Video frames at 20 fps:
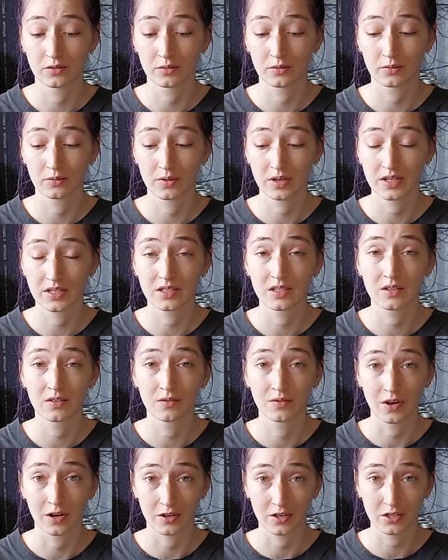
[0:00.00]

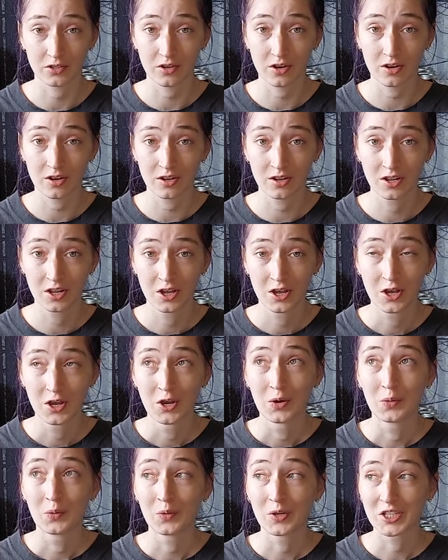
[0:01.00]
resveratrol,
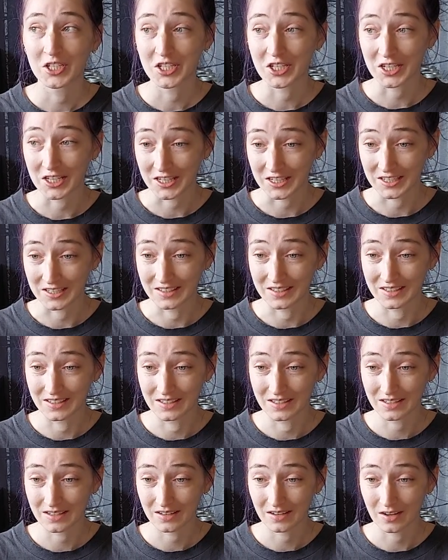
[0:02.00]
which
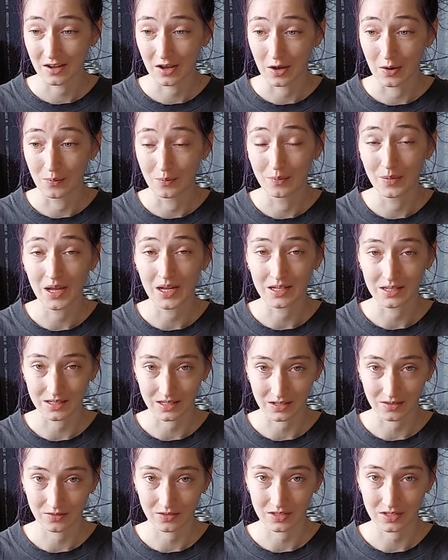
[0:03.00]
is
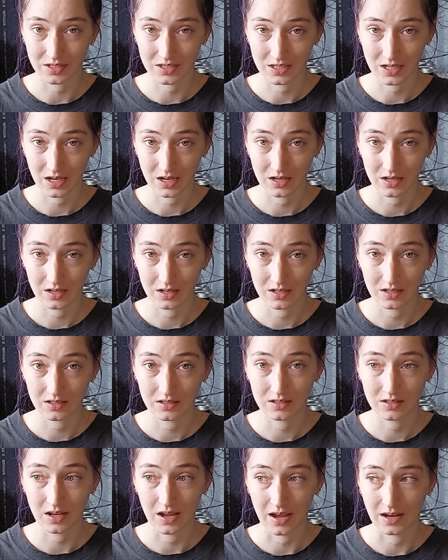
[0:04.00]
amazing for the skin.
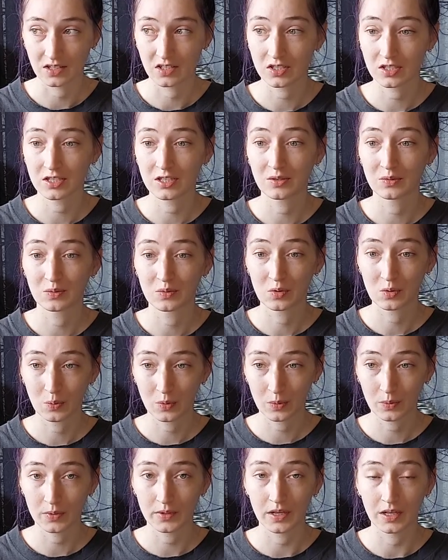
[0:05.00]
It's actually
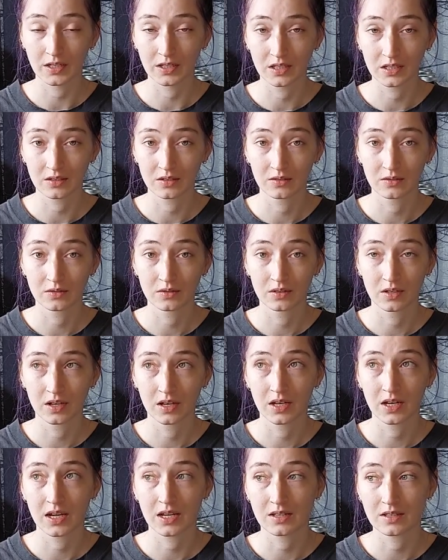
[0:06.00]
super productive
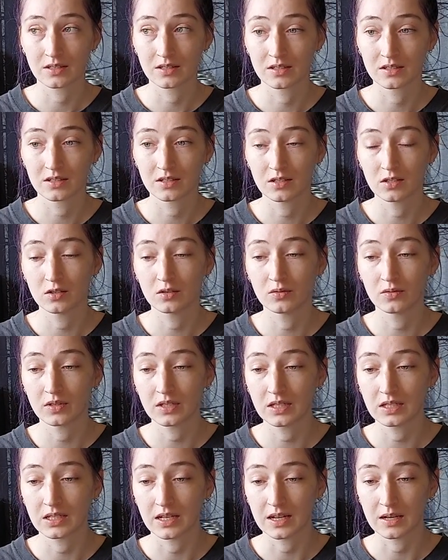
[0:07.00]
against
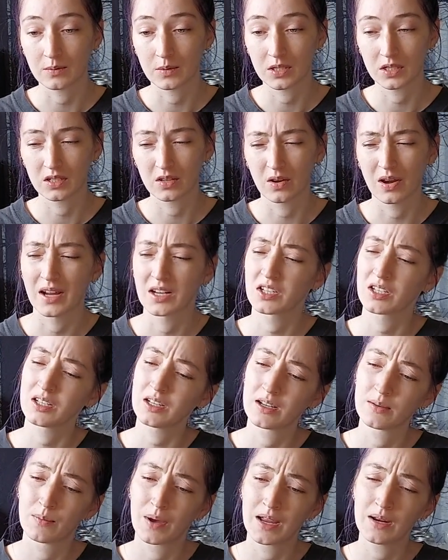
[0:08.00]
UV damage. Actually,
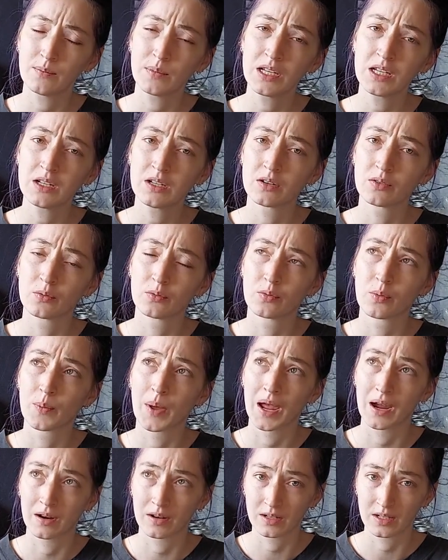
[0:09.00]
it might be
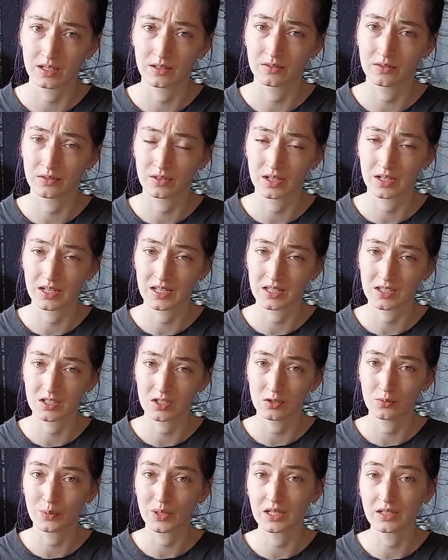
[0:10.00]
reparative against
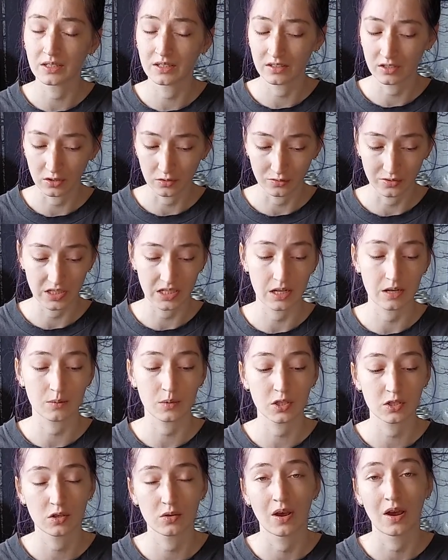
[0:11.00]
UV
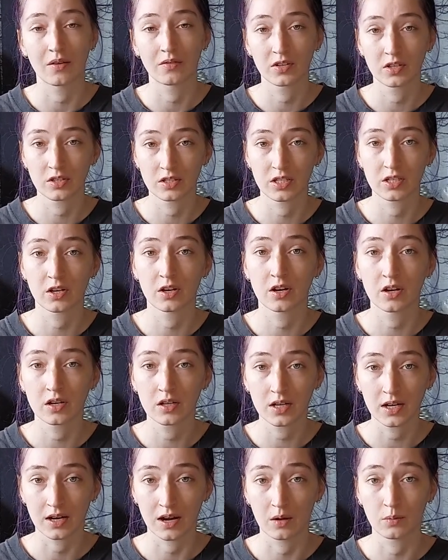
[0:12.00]
damage. So after it's
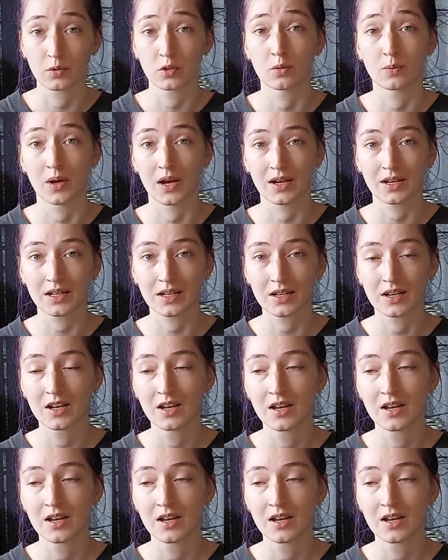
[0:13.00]
occurred, it helps your body,